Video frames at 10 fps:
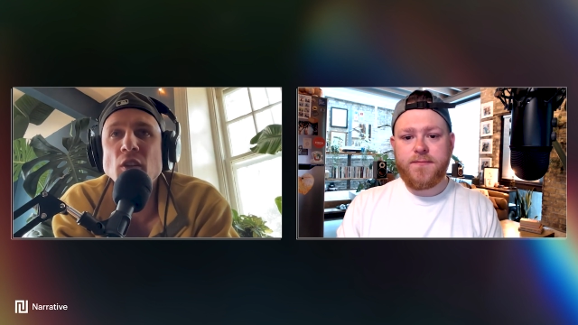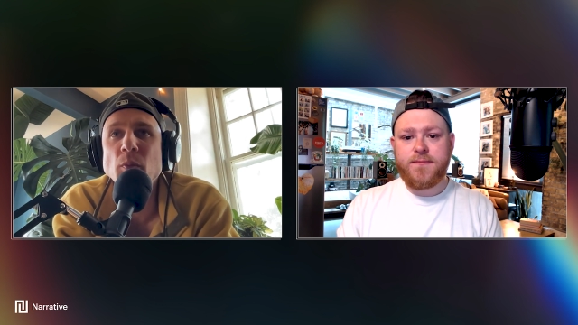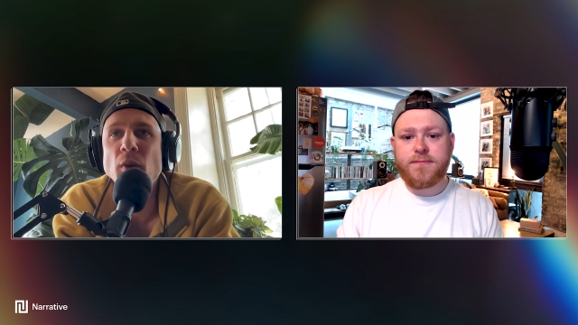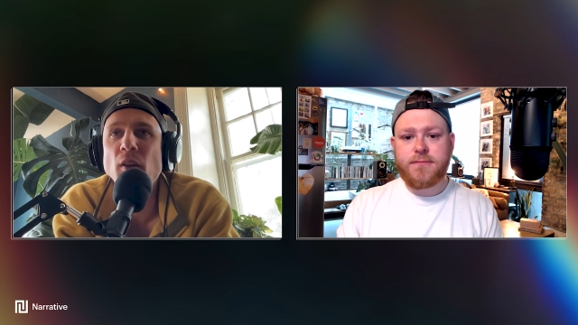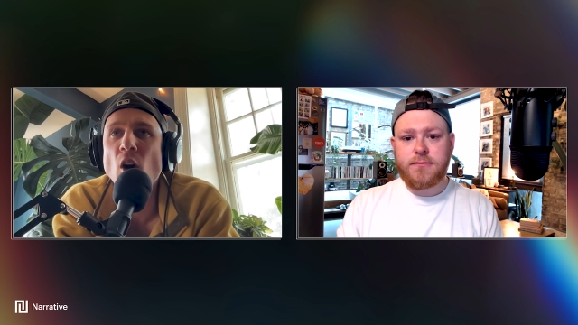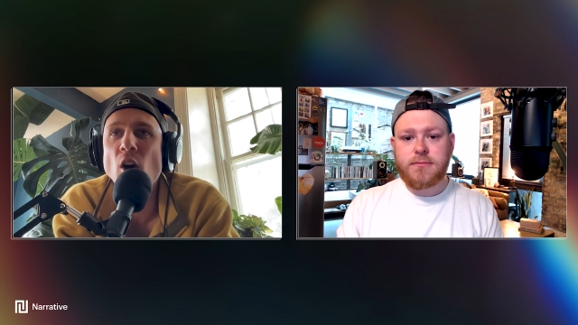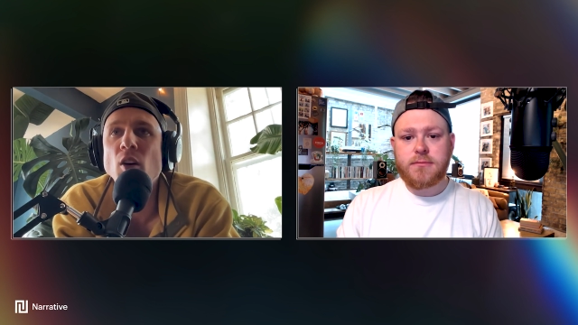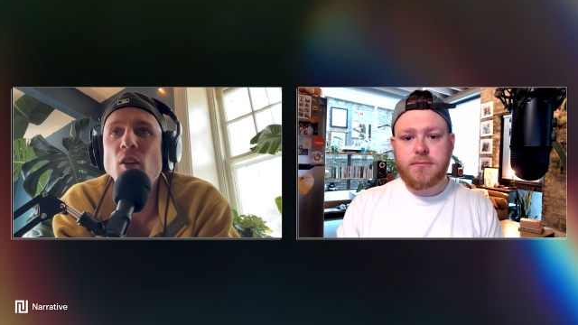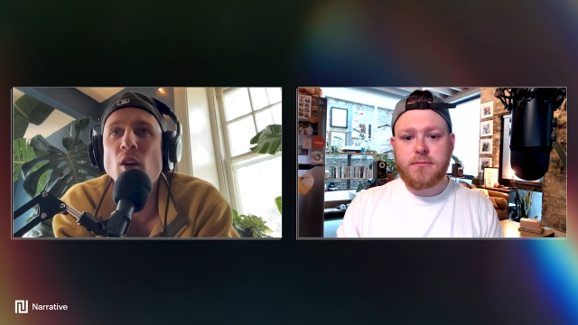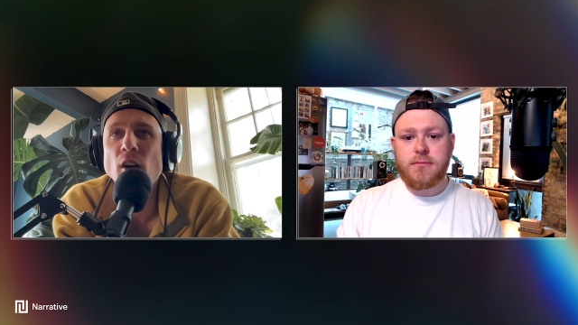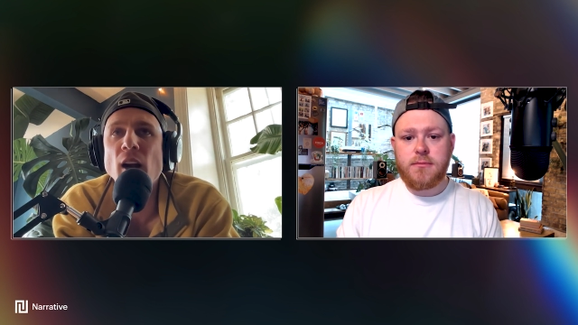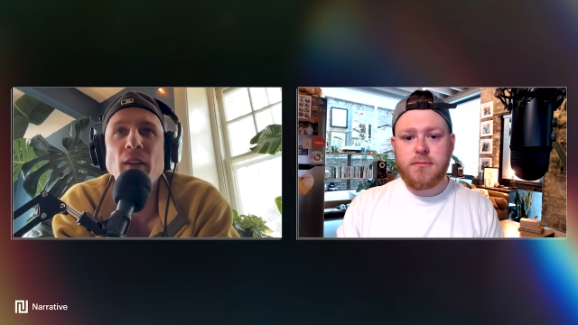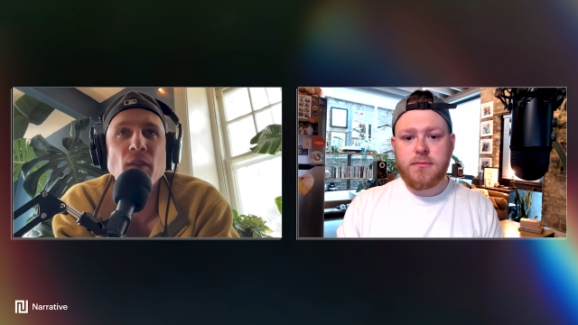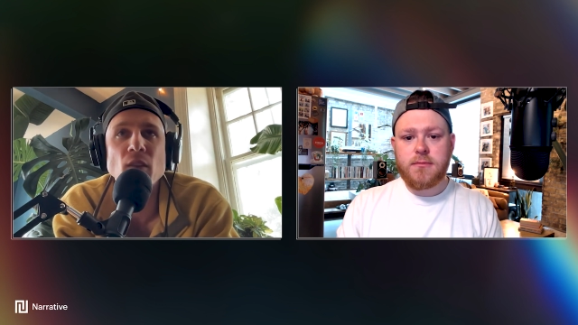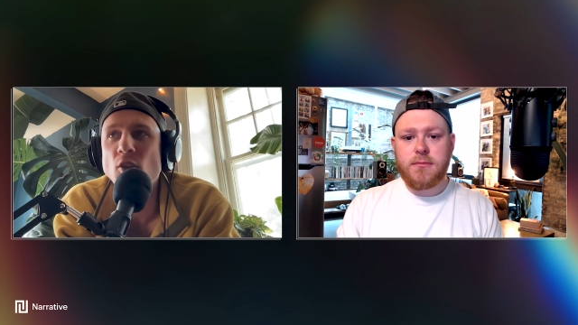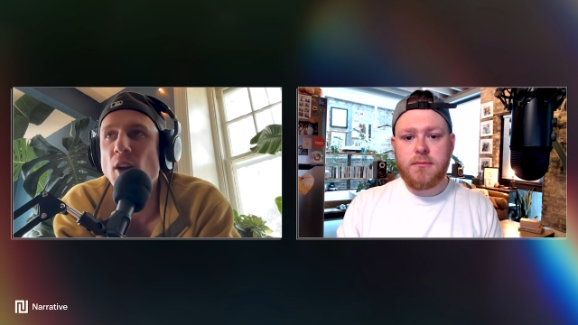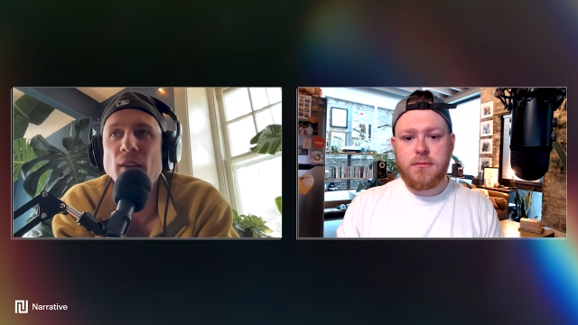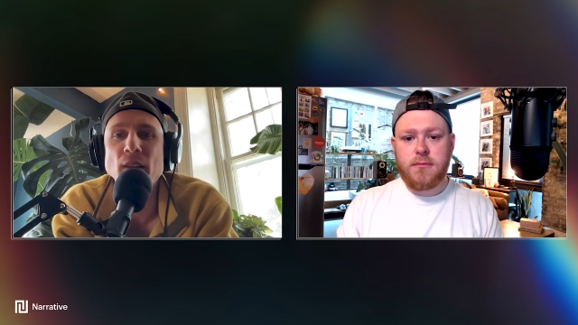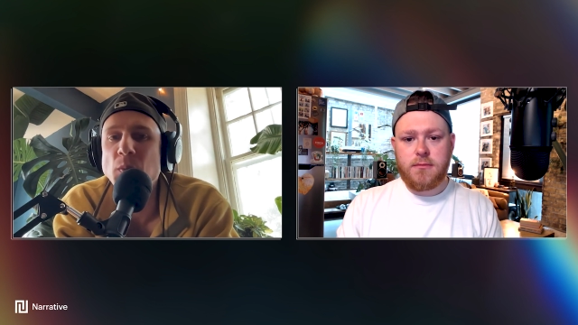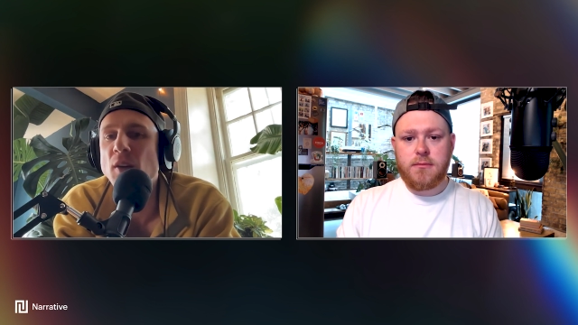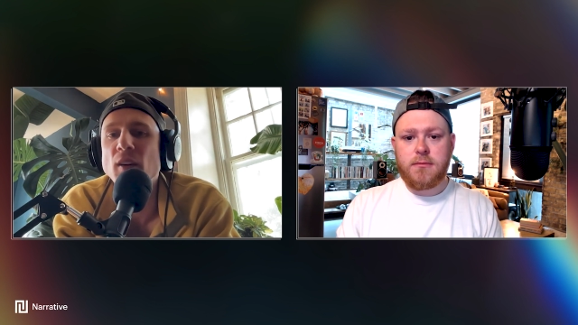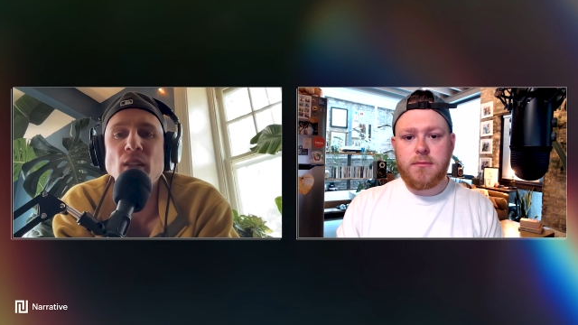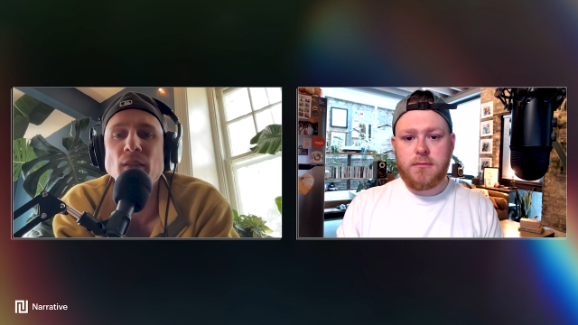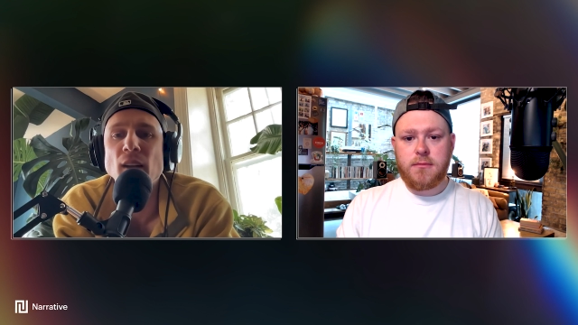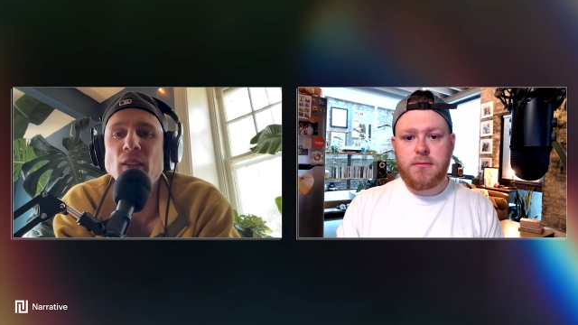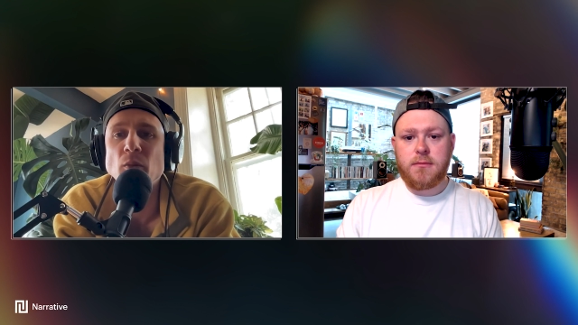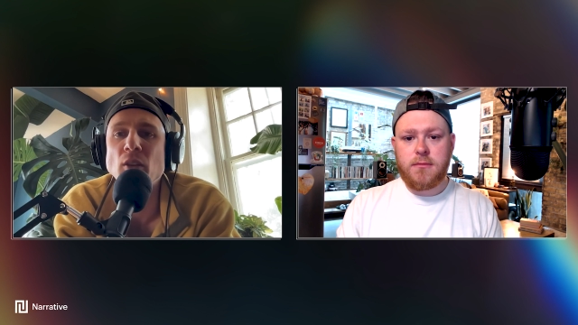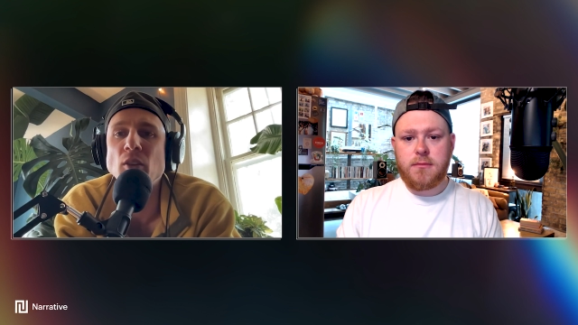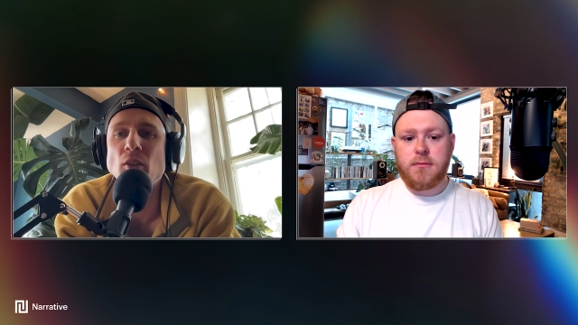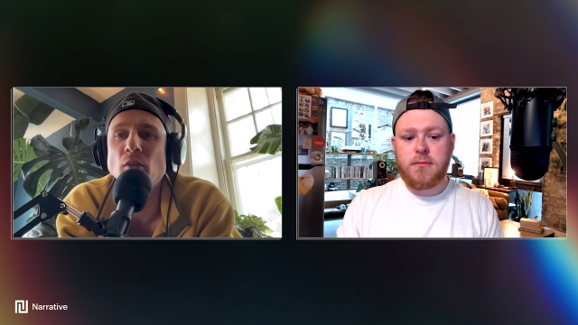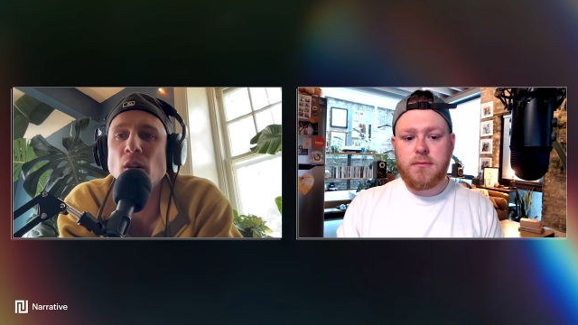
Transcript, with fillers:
Speaker 1: But our our kind of creative experience events that we do,